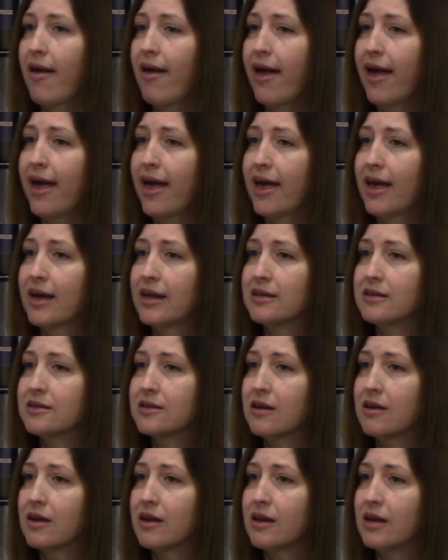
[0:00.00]

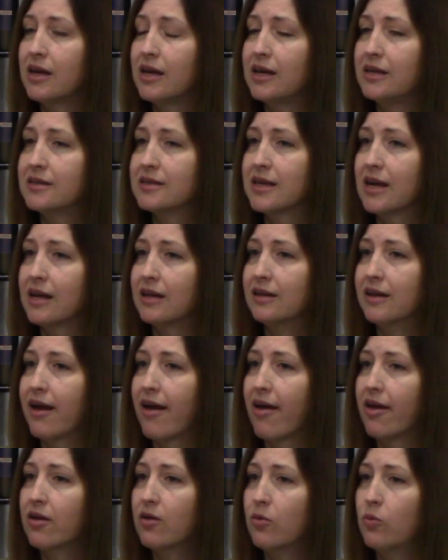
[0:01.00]
And he said
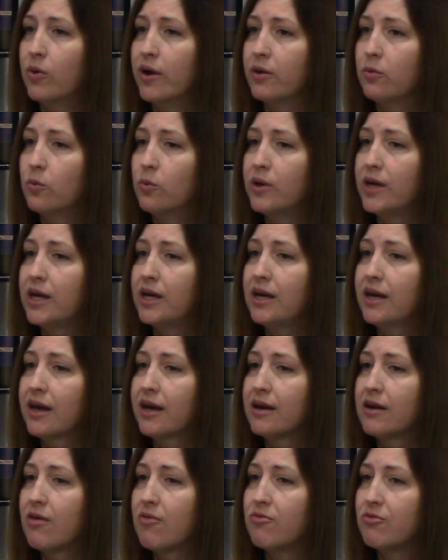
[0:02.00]
that when we
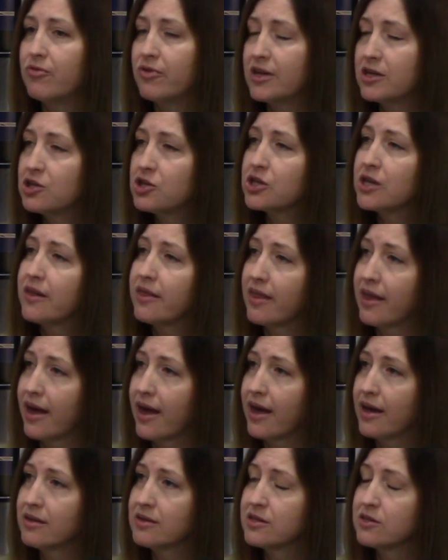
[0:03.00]
can envision
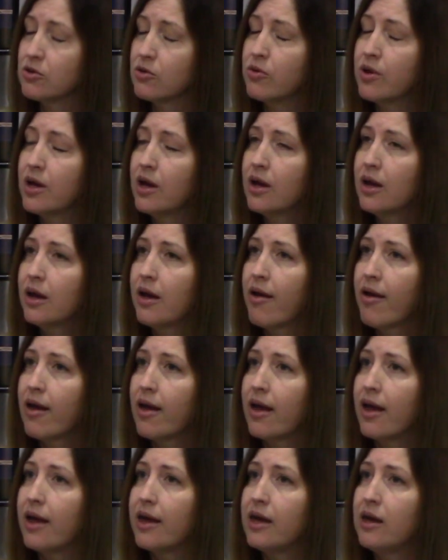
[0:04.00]
that, so
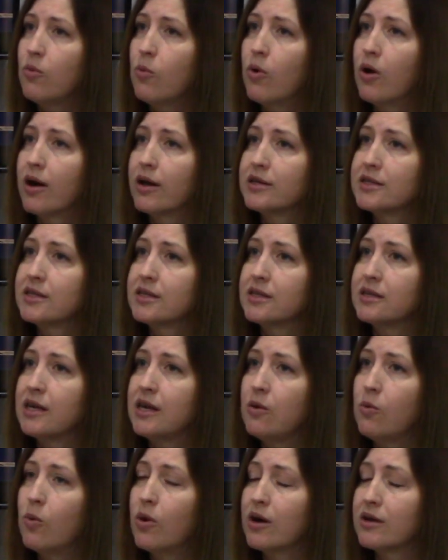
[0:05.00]
he wants it,
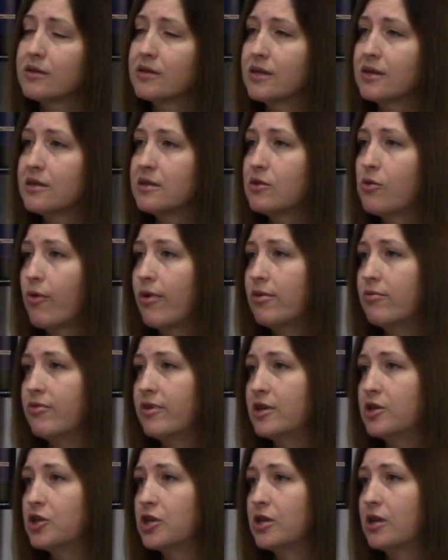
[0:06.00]
he wants us to
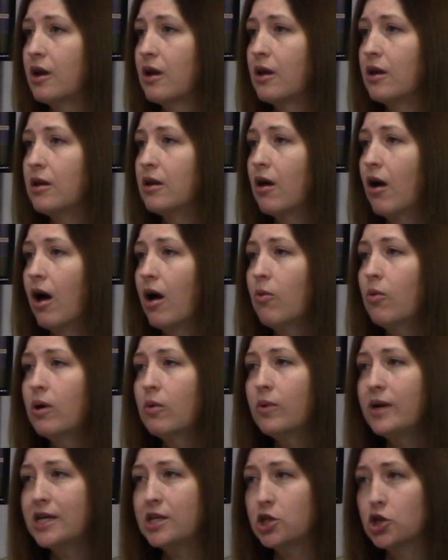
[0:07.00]
envision not
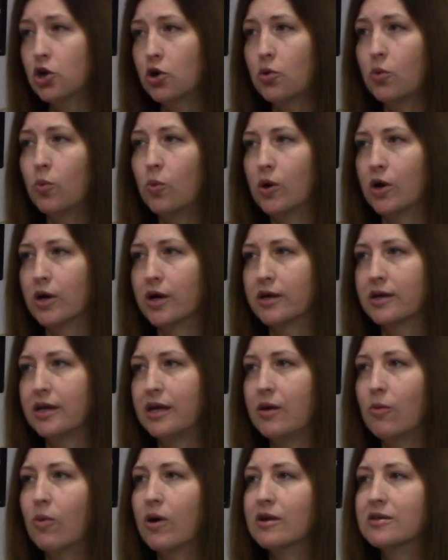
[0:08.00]
what we don't want.
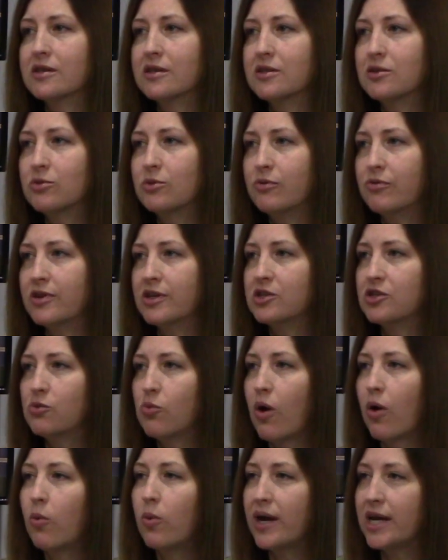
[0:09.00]
He wants us to
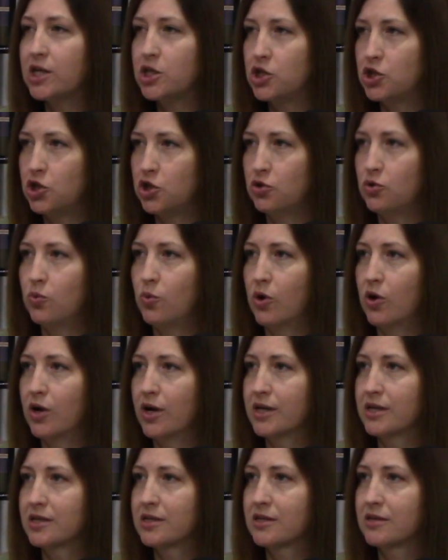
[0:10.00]
envision what we do
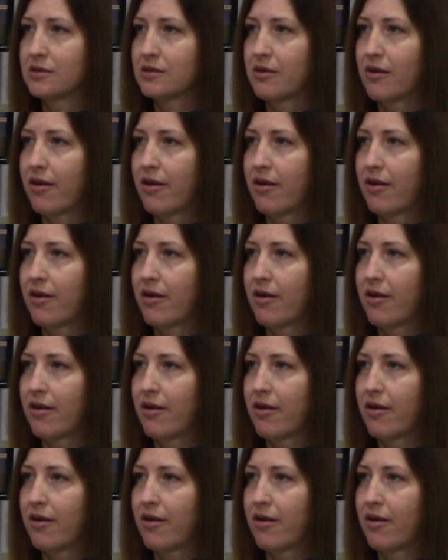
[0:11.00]
want.